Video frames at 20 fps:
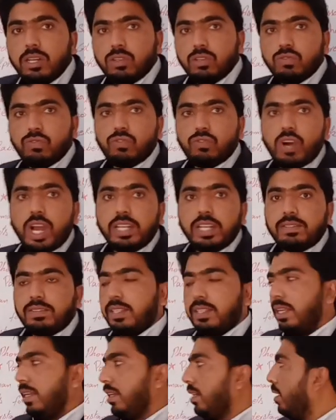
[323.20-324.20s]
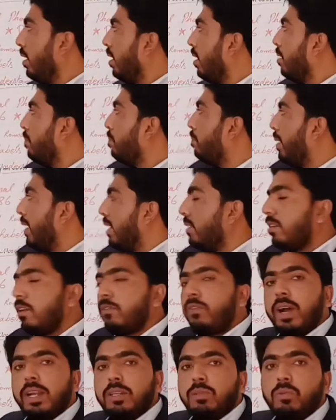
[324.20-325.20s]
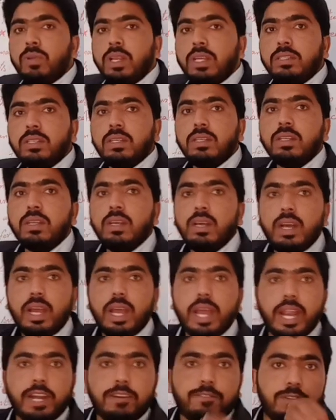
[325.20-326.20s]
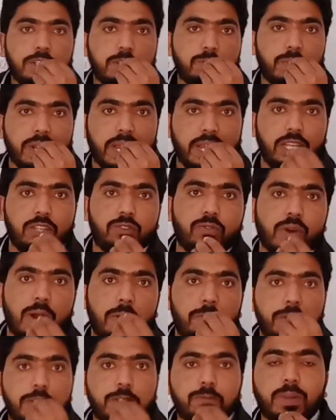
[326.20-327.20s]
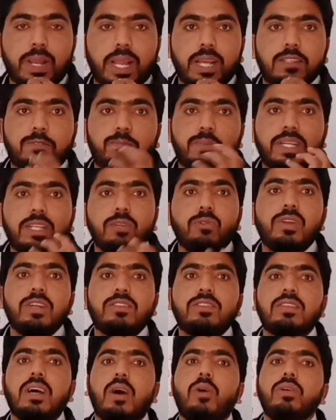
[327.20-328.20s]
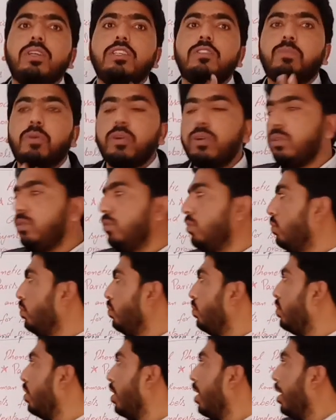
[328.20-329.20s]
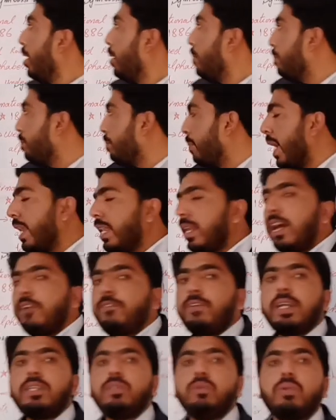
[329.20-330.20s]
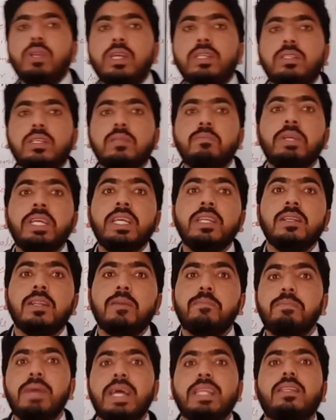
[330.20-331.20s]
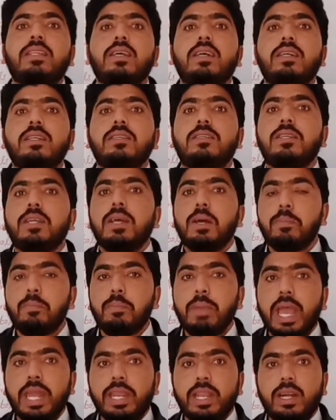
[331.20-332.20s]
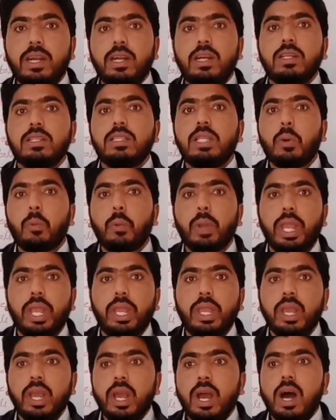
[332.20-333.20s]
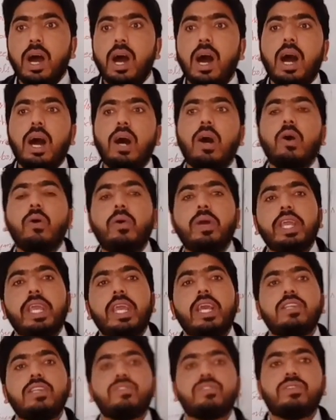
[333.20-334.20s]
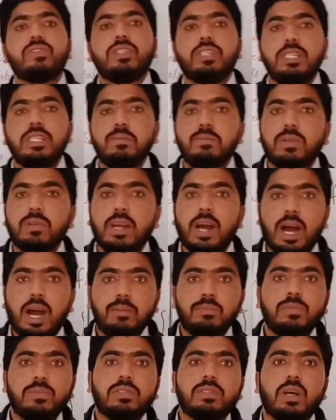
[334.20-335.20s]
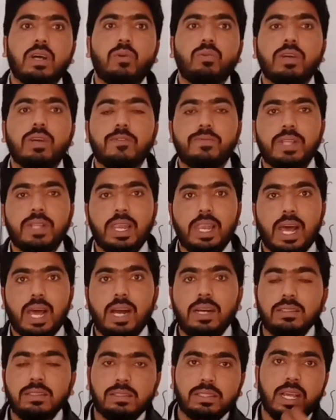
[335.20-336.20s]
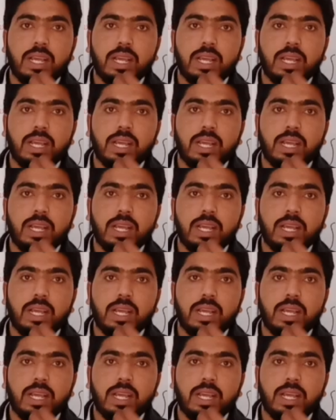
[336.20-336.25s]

voicing. Place of articulation, at which place, from which place particular sound is produced. Manner of articulation mean method, manner, the way how airstream comes out of the lungs